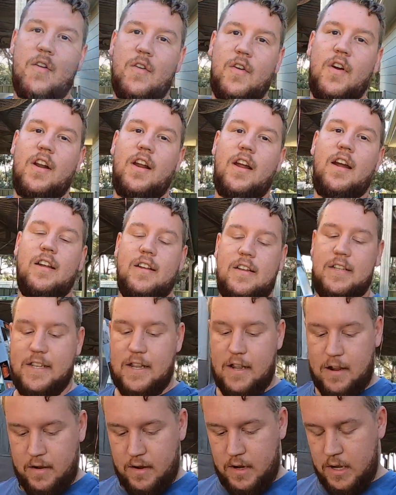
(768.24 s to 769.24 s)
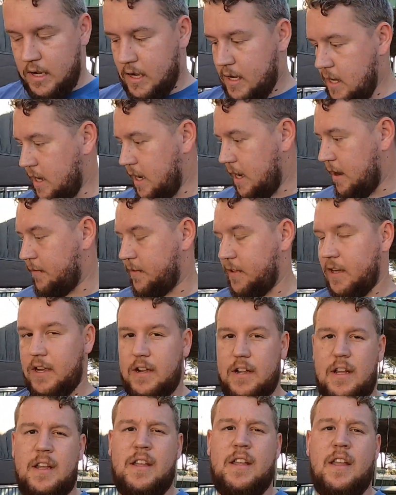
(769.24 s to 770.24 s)
Righto, so after
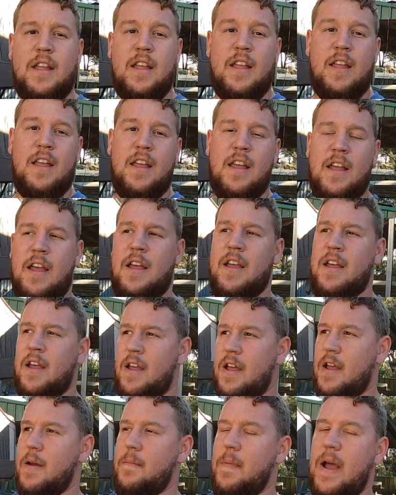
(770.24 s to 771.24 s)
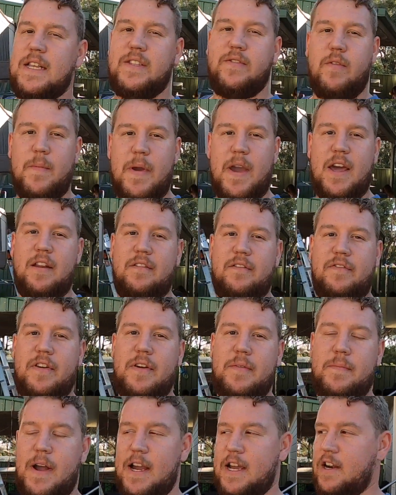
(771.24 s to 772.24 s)
a massive amount of
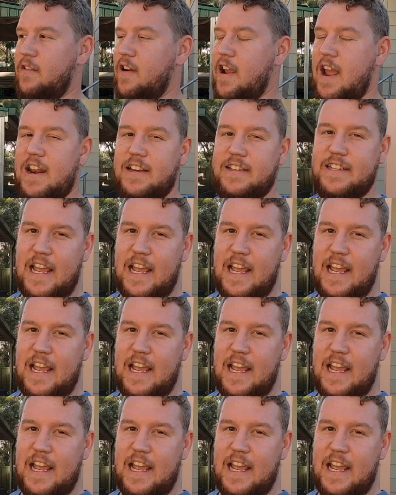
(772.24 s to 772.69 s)
fucking around,